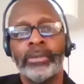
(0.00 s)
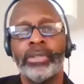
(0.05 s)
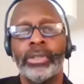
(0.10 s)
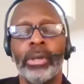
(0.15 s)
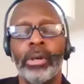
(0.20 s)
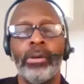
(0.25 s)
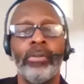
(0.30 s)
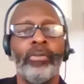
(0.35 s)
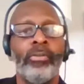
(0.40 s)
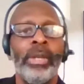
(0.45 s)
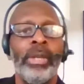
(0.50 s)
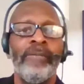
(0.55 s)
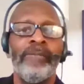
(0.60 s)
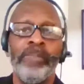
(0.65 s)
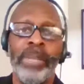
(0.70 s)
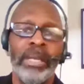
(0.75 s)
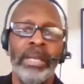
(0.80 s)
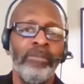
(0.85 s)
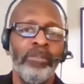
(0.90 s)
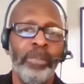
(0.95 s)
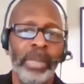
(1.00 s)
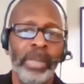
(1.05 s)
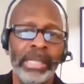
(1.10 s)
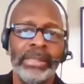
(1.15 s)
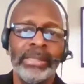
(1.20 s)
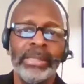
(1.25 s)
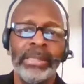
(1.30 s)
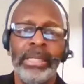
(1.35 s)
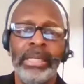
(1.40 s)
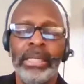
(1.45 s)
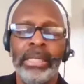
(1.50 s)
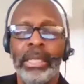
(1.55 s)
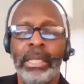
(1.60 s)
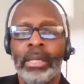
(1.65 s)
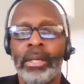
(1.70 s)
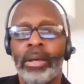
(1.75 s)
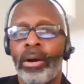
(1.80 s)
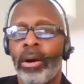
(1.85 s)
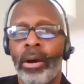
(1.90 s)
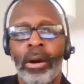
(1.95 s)
So we've been busy
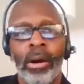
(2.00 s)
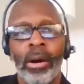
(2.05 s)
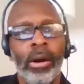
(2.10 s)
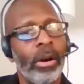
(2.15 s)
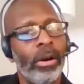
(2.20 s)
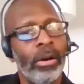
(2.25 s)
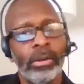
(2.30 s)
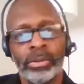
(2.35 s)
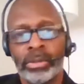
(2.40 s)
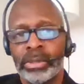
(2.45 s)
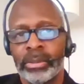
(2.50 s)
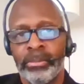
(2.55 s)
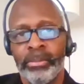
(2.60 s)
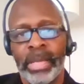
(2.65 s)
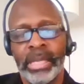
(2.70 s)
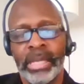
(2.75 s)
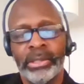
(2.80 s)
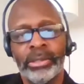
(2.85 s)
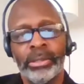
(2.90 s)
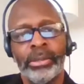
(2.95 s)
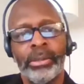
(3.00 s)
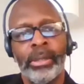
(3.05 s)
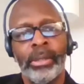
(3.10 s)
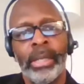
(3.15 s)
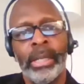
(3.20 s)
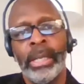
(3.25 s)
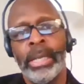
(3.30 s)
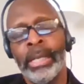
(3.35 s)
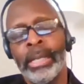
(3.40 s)
all semester,